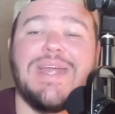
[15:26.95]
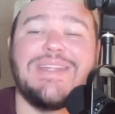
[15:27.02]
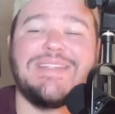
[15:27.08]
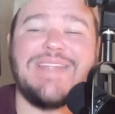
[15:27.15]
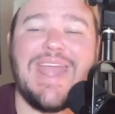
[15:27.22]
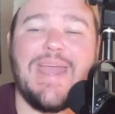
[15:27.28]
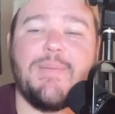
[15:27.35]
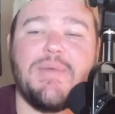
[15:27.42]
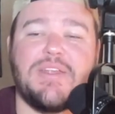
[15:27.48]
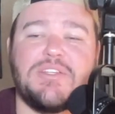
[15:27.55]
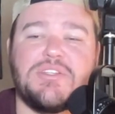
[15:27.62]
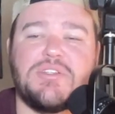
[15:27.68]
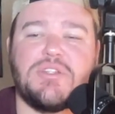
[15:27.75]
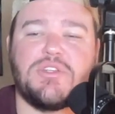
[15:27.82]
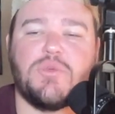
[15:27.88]

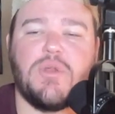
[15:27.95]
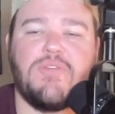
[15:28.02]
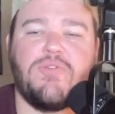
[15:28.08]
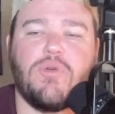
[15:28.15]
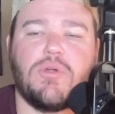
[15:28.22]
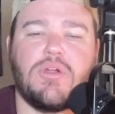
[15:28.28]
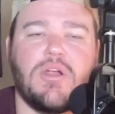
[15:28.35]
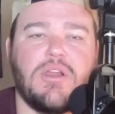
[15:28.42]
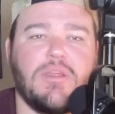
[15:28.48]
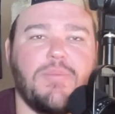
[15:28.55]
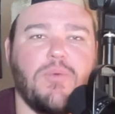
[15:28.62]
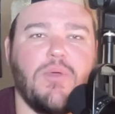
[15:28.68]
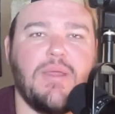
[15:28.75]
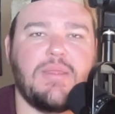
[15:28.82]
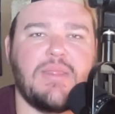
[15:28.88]
damaged the 24 car to the
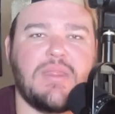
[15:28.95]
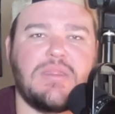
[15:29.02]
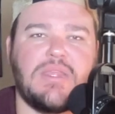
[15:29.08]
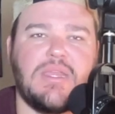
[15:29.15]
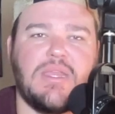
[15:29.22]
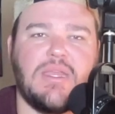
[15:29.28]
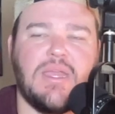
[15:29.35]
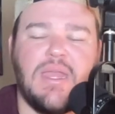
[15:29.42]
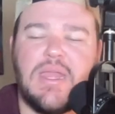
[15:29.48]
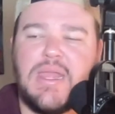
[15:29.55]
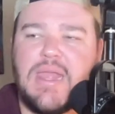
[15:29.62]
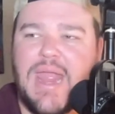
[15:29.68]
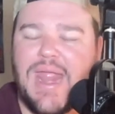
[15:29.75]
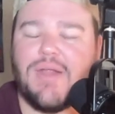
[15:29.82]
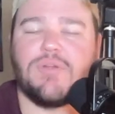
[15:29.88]
point that the
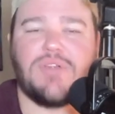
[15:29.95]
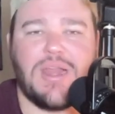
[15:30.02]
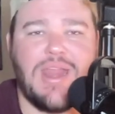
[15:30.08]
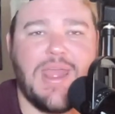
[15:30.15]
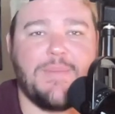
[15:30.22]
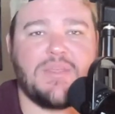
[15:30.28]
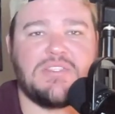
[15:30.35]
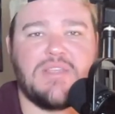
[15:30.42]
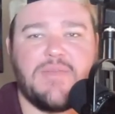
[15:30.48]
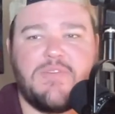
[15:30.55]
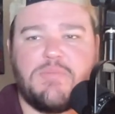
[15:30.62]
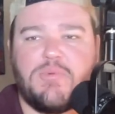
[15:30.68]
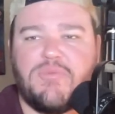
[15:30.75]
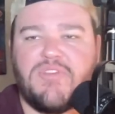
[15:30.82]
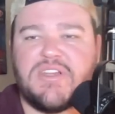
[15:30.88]
aerodynamics of
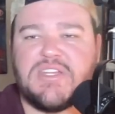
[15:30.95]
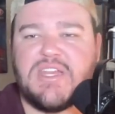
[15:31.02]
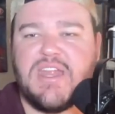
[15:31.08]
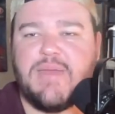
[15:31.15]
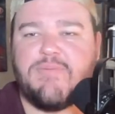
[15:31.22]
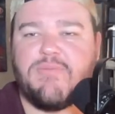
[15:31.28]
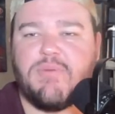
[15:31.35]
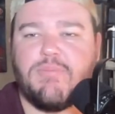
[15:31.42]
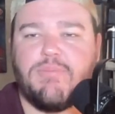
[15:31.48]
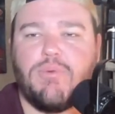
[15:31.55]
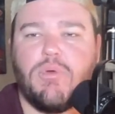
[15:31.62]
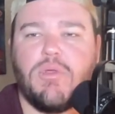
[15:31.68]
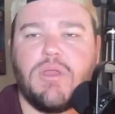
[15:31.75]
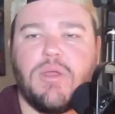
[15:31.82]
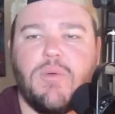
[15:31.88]
it prevented him from
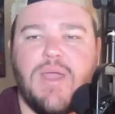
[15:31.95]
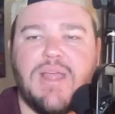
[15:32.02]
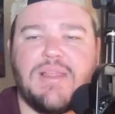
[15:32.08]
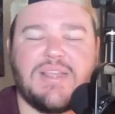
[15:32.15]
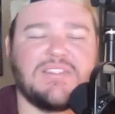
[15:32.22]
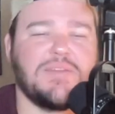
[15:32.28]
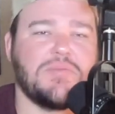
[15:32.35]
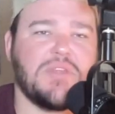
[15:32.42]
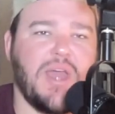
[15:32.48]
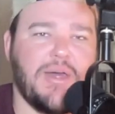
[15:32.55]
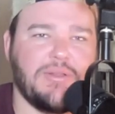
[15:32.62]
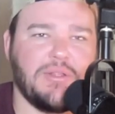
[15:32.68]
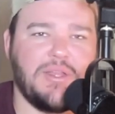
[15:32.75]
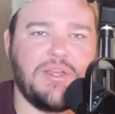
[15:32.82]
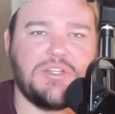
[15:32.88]
pulling away like some of the
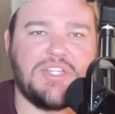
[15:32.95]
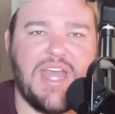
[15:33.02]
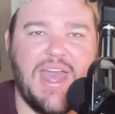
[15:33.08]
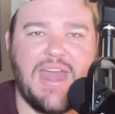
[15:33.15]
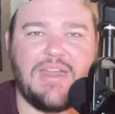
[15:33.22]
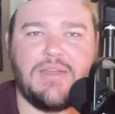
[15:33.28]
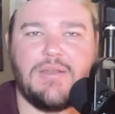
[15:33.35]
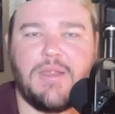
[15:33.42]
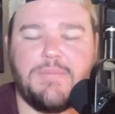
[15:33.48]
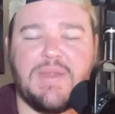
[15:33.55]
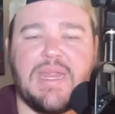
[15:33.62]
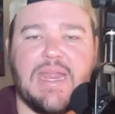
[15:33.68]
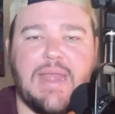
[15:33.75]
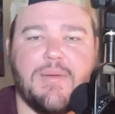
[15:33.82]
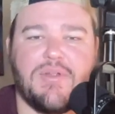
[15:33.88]
other leaders had and
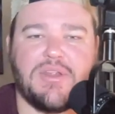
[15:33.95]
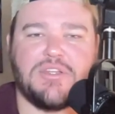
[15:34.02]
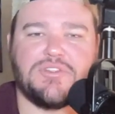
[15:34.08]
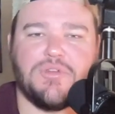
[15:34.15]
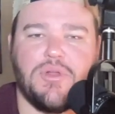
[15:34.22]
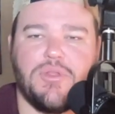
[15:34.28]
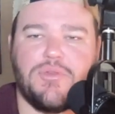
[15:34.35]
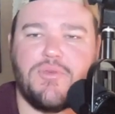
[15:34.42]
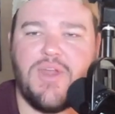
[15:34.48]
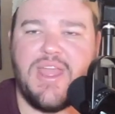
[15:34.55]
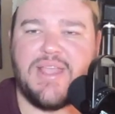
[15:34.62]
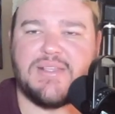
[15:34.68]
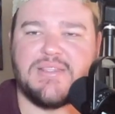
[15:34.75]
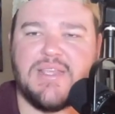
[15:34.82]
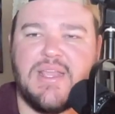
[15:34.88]
being able to control the
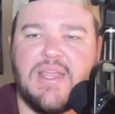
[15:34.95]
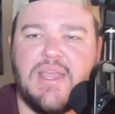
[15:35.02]
race.